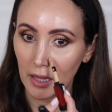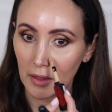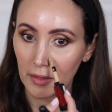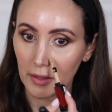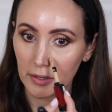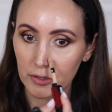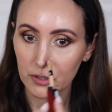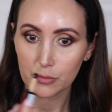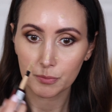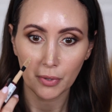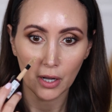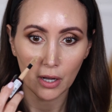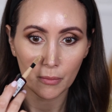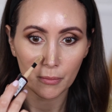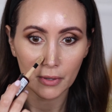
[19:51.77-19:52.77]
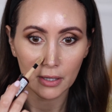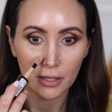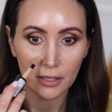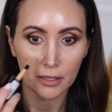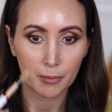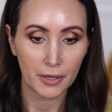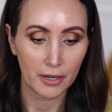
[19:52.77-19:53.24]
And then just pop a
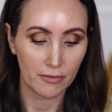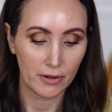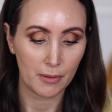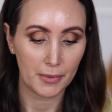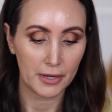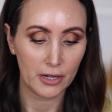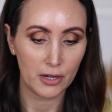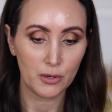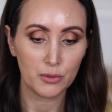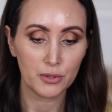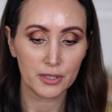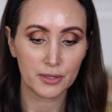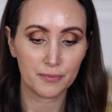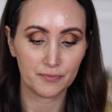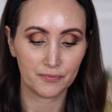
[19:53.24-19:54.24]
little bit around my nose.